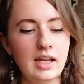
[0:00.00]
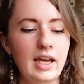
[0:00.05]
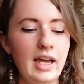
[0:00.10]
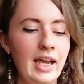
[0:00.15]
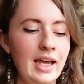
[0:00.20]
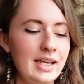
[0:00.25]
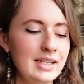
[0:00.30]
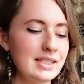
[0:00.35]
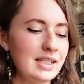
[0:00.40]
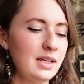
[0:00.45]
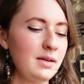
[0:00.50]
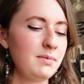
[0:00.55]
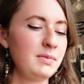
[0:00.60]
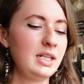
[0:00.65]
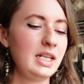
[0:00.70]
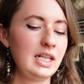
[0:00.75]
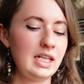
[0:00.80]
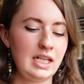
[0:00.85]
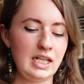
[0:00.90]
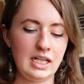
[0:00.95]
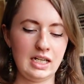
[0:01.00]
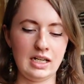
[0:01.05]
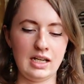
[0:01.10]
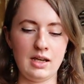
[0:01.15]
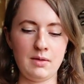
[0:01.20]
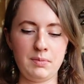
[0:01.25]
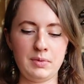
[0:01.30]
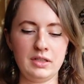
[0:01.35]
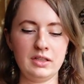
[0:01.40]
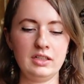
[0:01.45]
as I'm knitting it
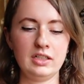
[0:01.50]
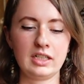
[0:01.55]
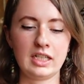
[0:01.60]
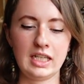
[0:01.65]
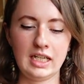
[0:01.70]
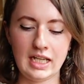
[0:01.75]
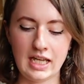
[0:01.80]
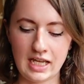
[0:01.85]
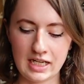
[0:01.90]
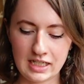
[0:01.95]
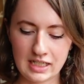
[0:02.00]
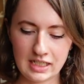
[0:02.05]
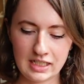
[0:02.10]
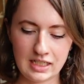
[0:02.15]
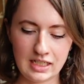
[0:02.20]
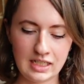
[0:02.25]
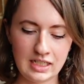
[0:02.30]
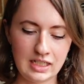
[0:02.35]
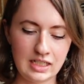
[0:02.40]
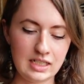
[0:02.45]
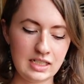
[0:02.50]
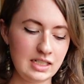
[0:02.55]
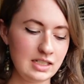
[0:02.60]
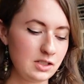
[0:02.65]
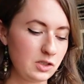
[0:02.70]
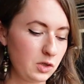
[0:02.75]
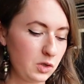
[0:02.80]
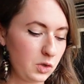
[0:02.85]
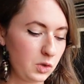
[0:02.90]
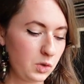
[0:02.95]
up and looking at it, it is
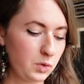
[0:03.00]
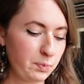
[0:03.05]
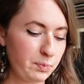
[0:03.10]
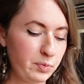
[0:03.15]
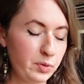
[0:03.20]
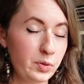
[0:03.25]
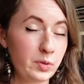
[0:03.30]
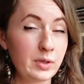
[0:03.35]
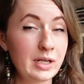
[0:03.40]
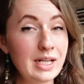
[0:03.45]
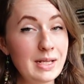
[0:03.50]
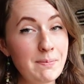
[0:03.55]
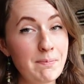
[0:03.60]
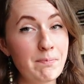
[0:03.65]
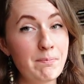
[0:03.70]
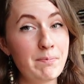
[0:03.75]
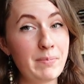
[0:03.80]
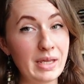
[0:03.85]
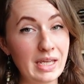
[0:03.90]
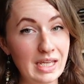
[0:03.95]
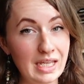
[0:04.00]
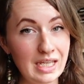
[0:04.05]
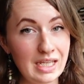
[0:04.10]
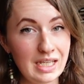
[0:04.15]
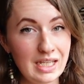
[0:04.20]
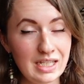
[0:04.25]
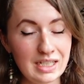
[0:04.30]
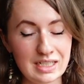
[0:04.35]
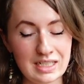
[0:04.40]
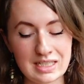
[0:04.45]
pretty
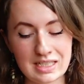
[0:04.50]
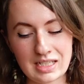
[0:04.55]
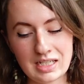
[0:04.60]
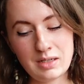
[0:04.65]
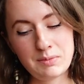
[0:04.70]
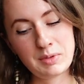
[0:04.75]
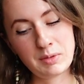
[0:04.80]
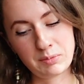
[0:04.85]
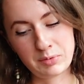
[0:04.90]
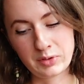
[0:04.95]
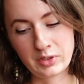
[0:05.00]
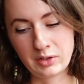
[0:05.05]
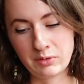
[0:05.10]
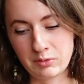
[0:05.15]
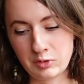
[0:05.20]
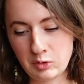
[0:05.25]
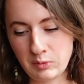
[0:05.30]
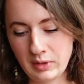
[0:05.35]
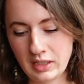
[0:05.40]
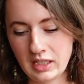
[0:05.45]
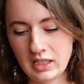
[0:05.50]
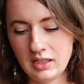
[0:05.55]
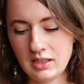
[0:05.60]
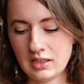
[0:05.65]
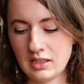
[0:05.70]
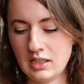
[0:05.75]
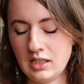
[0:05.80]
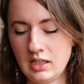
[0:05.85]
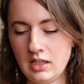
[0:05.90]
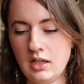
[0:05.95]
big. It's going to be pretty roomy,
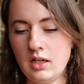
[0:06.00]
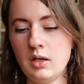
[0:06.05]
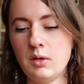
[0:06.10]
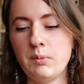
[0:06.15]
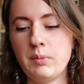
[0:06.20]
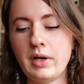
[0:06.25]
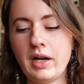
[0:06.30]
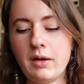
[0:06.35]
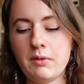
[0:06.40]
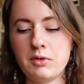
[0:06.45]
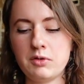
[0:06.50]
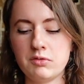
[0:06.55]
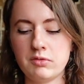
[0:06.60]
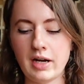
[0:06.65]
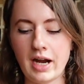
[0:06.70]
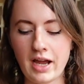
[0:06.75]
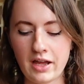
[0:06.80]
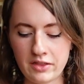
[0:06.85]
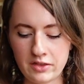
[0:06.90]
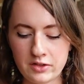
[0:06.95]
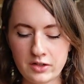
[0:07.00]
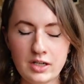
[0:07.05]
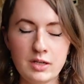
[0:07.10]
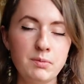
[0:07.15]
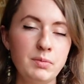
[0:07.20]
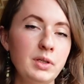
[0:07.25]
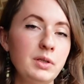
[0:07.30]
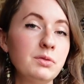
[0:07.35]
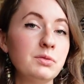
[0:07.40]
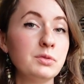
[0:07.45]
but I would rather it
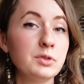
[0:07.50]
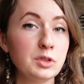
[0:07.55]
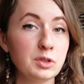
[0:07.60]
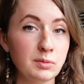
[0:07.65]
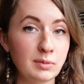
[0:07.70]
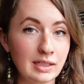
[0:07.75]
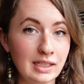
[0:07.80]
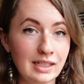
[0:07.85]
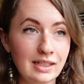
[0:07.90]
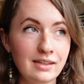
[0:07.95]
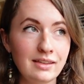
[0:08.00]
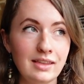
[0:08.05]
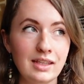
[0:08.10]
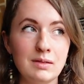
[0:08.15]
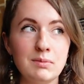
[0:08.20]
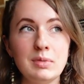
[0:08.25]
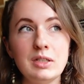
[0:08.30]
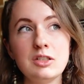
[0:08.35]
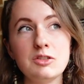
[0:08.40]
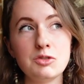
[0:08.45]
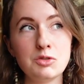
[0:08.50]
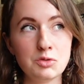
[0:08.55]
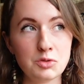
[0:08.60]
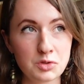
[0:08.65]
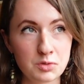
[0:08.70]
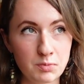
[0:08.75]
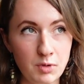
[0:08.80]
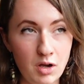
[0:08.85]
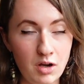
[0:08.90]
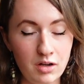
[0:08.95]
be roomy than be too
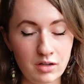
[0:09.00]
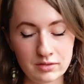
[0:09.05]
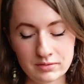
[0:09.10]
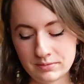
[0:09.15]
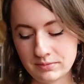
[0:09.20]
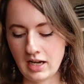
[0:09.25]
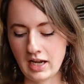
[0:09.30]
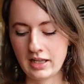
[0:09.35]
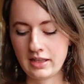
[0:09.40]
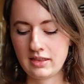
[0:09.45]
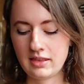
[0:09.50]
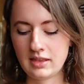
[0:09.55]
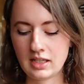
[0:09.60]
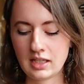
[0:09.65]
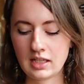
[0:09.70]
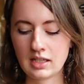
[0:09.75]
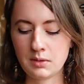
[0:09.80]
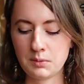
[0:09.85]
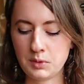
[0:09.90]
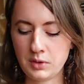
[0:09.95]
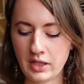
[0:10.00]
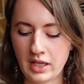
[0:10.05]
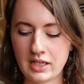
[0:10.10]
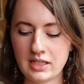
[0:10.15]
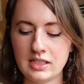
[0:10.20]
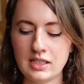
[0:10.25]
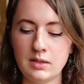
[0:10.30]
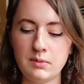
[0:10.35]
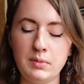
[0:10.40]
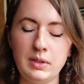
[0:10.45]
small. I think it will end
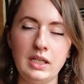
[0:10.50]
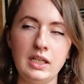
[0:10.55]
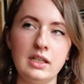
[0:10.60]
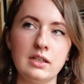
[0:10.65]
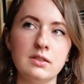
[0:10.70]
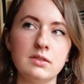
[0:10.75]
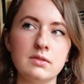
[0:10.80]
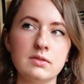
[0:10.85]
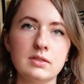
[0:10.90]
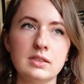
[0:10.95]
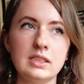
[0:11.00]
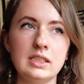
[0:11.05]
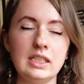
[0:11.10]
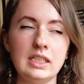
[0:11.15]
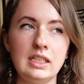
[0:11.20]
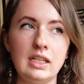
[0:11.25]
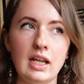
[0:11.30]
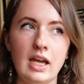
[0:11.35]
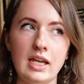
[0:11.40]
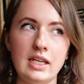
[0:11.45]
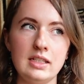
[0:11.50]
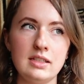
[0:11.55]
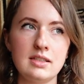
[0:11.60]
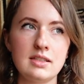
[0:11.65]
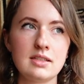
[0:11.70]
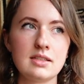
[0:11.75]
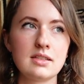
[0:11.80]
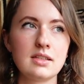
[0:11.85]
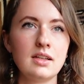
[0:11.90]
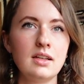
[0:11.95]
up being a really
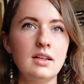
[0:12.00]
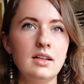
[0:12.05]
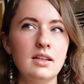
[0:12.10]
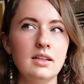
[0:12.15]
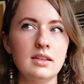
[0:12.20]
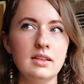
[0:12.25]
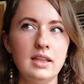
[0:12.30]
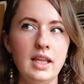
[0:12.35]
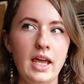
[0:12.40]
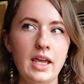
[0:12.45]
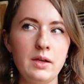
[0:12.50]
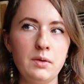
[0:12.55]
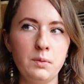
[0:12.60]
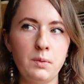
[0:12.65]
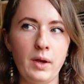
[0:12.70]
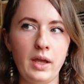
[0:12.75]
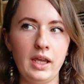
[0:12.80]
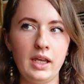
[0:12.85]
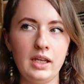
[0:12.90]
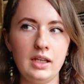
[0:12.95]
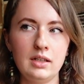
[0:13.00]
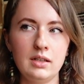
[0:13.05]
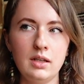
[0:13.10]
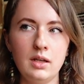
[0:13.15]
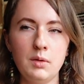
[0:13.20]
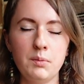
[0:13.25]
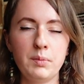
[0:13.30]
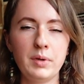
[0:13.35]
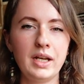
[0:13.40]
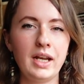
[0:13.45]
nice, lightweight,
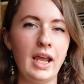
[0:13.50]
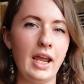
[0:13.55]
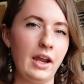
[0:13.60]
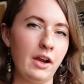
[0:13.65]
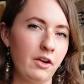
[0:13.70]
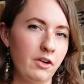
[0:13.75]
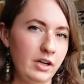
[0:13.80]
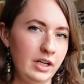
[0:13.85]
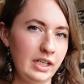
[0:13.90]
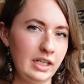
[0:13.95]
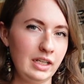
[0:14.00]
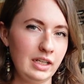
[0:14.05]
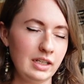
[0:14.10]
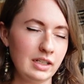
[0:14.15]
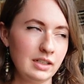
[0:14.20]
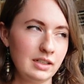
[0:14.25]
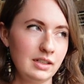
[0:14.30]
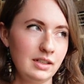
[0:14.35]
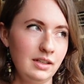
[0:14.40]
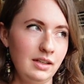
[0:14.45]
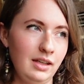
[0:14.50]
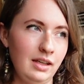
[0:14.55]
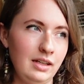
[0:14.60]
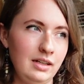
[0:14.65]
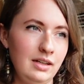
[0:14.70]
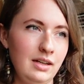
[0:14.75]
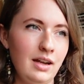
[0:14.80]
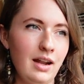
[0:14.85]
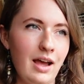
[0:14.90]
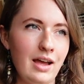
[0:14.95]
but airy,
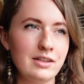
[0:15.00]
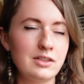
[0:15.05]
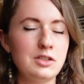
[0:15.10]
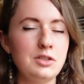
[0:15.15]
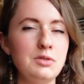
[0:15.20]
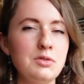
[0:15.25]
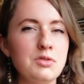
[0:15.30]
not too